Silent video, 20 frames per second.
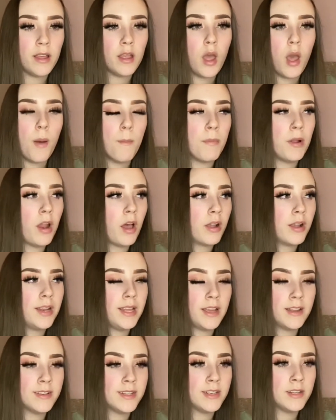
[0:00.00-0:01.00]
but luckily I
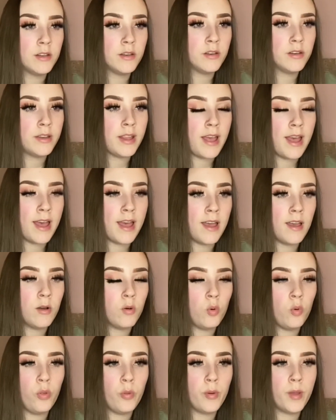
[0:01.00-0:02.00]
didn't tear all
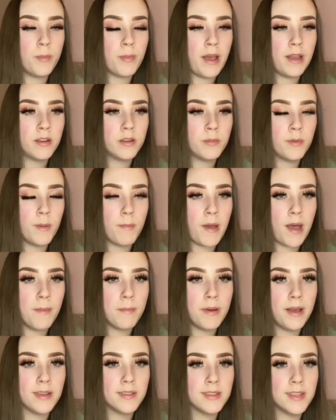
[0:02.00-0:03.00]
the way back to my back
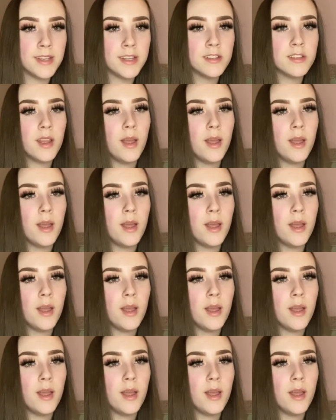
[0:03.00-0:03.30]
passage,